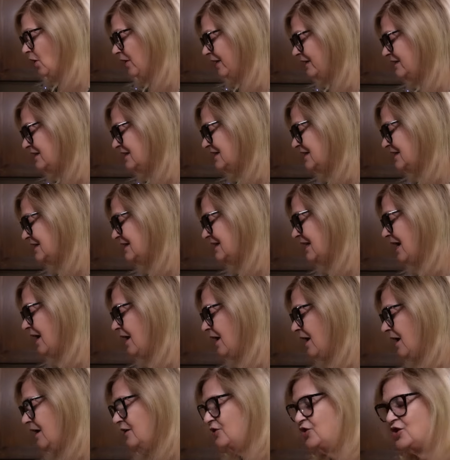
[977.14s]
Well, his
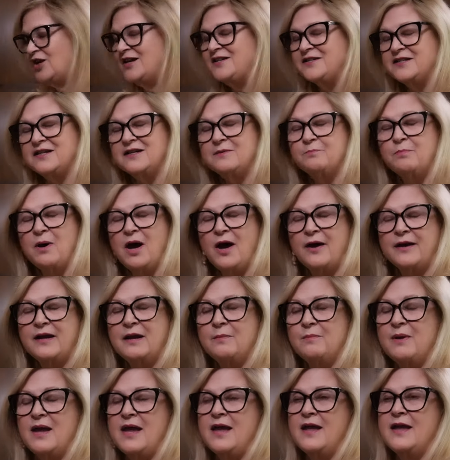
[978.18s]
son, Justin bought
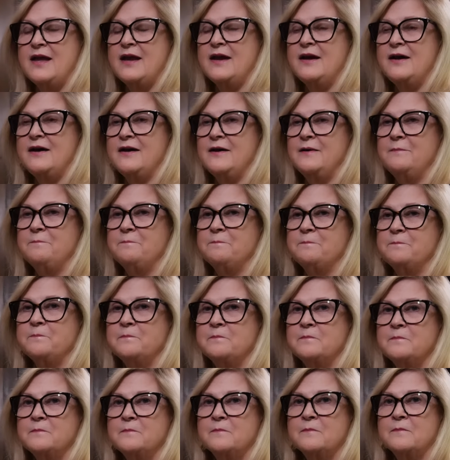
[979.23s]
him a
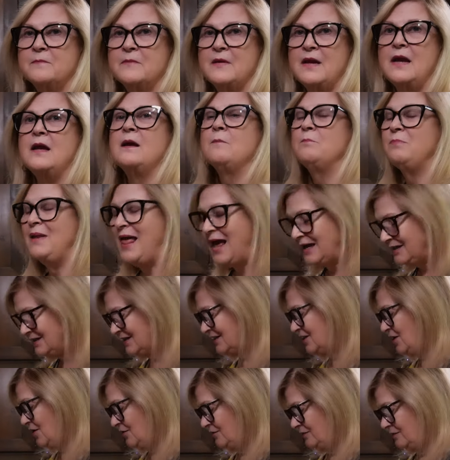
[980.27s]
Blackstone.
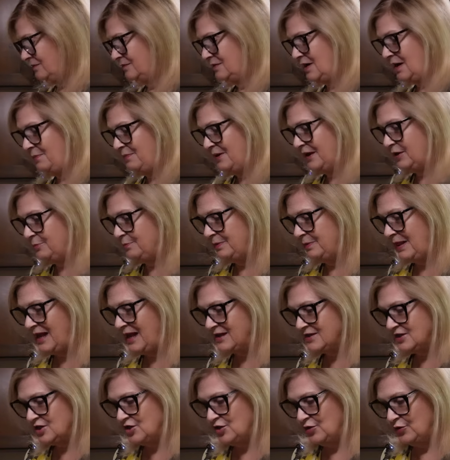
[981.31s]
Blackstone, yeah. A big
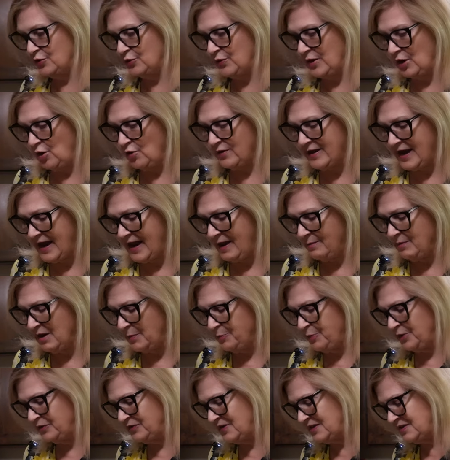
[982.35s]
Blackstone grill. Okay, I'm going
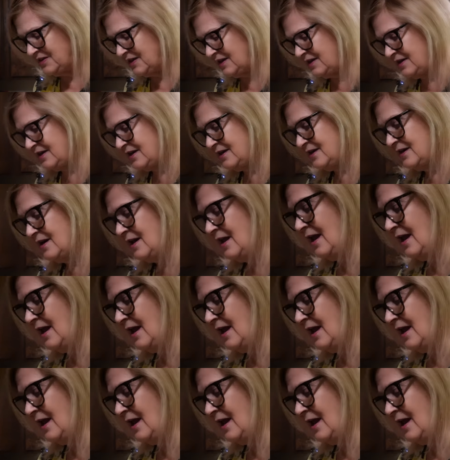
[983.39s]
to put this in.